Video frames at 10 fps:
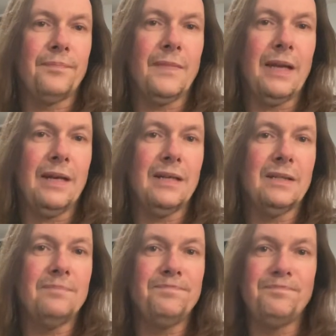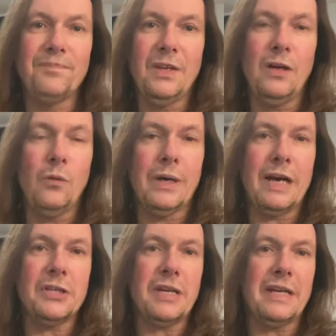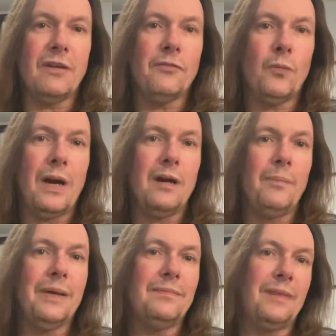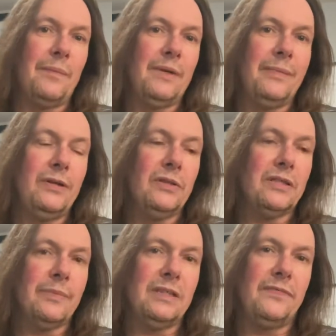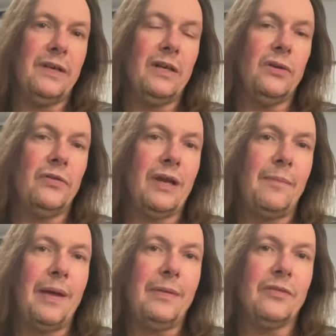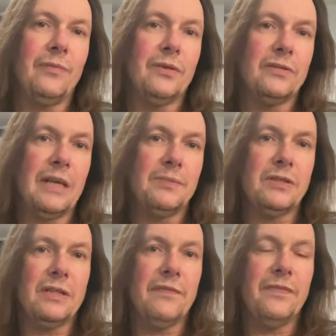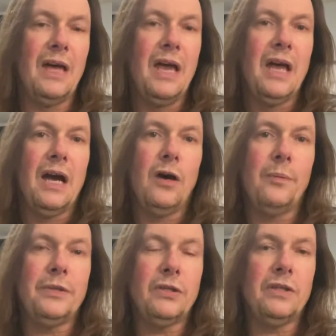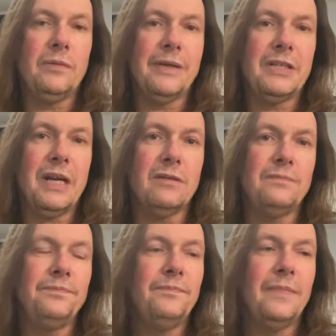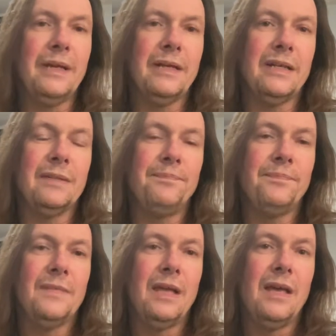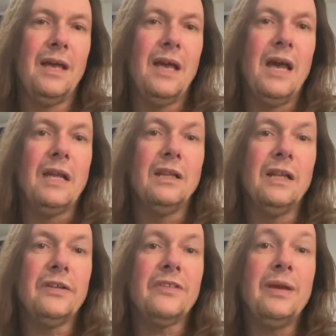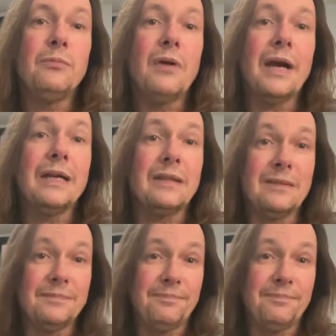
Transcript: And you know, we're kind of shut down for a while, but I'm going to be doing some of these videos and maybe some other types of stuff. I hope you tune into my channel, and let's keep rocking.